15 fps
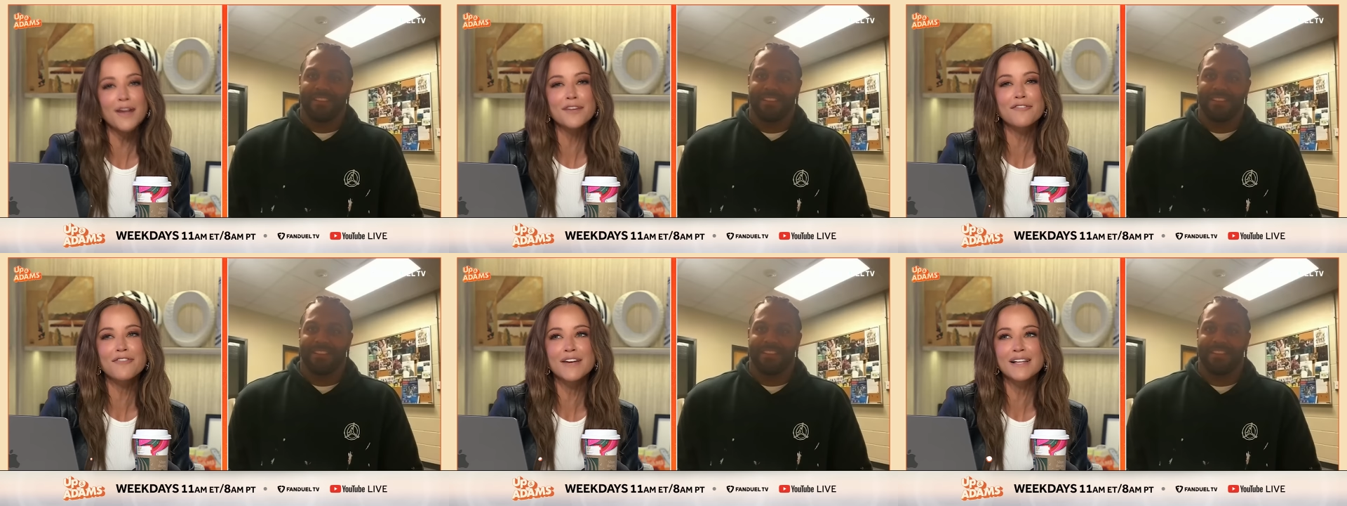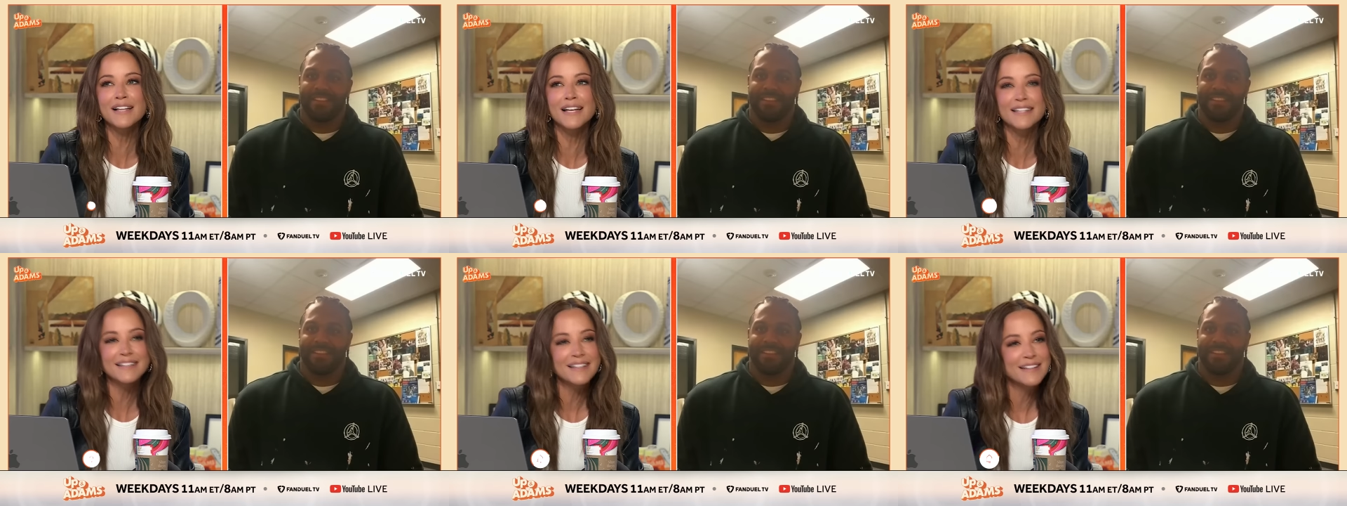Speaker 1: you
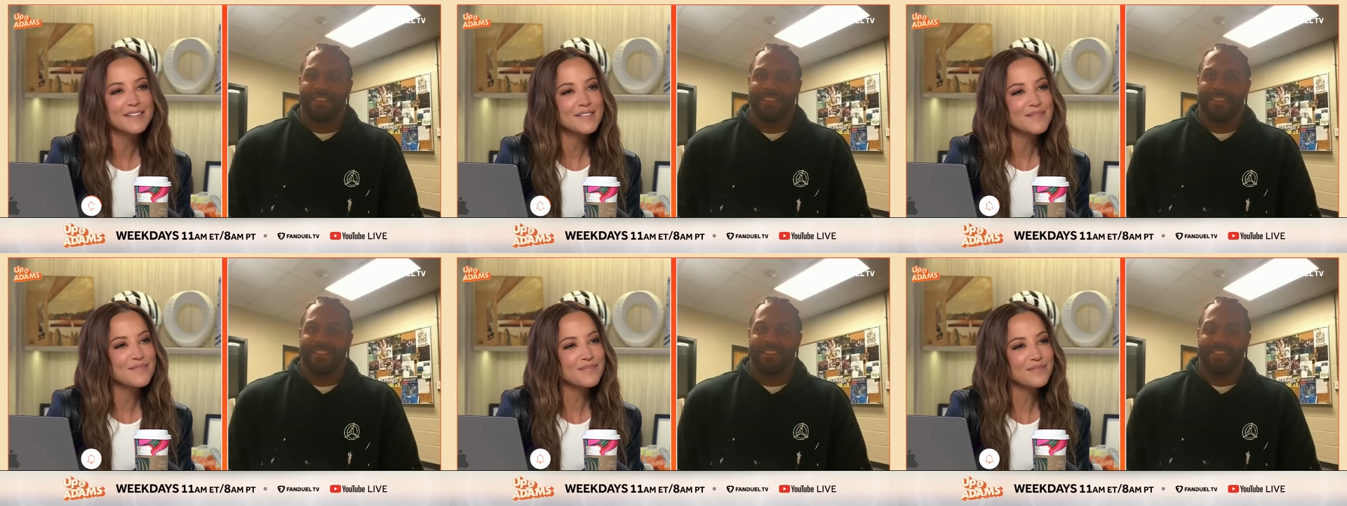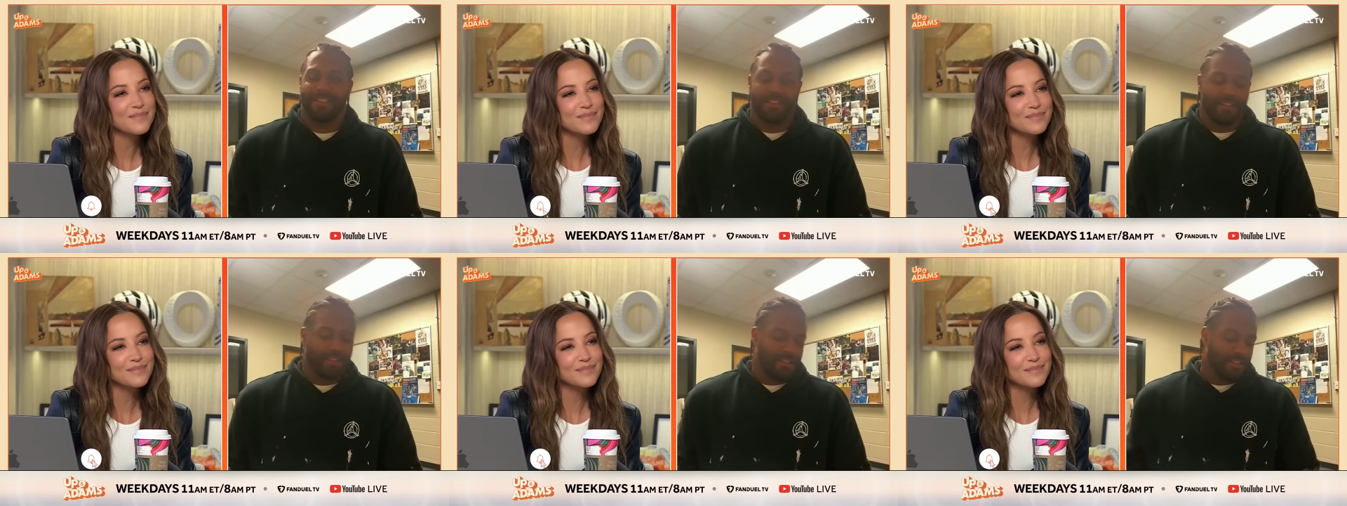feeling?
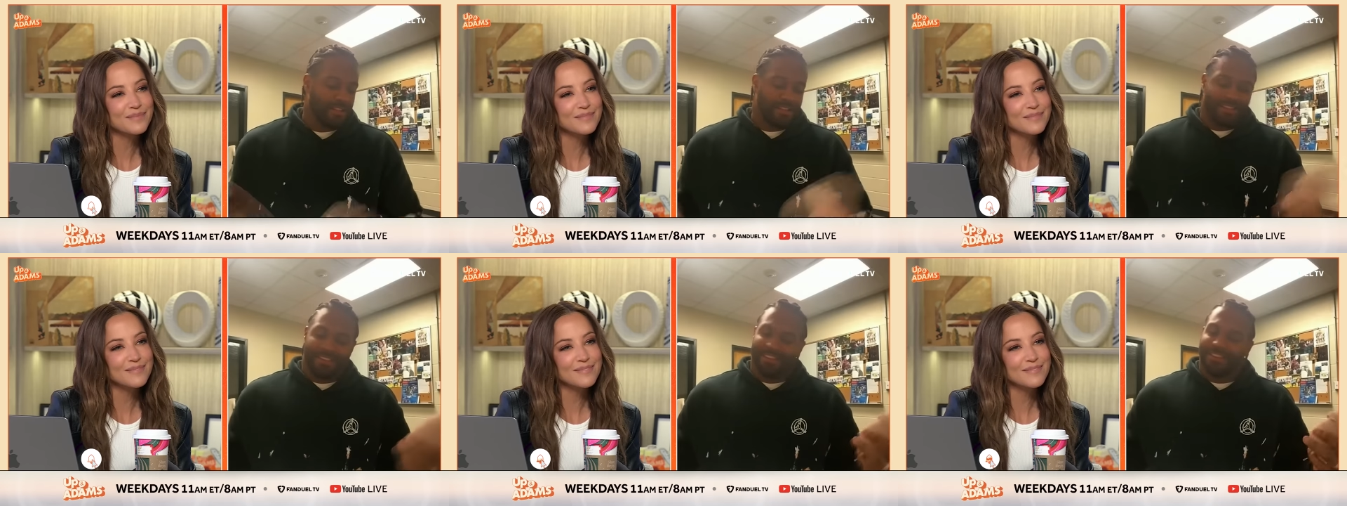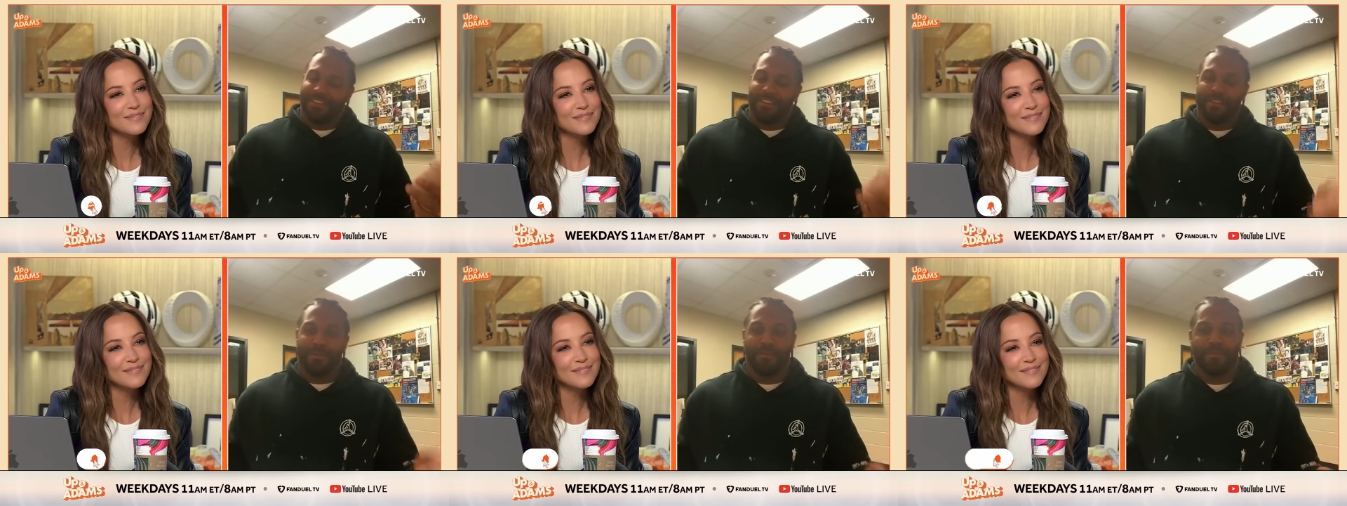
Speaker 2: You
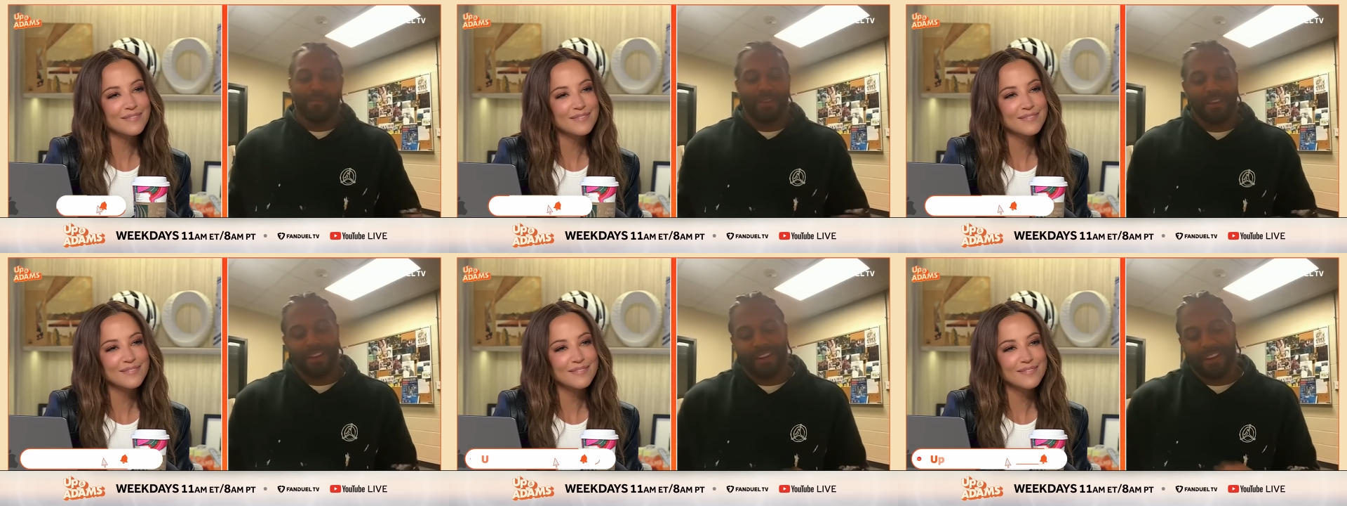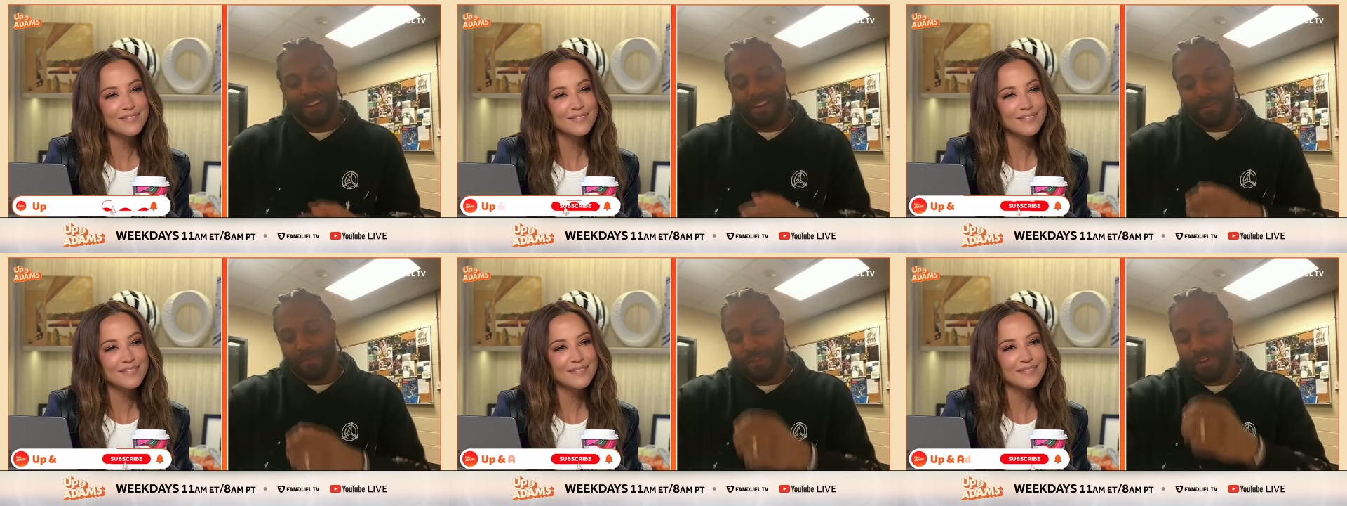know, we are uh,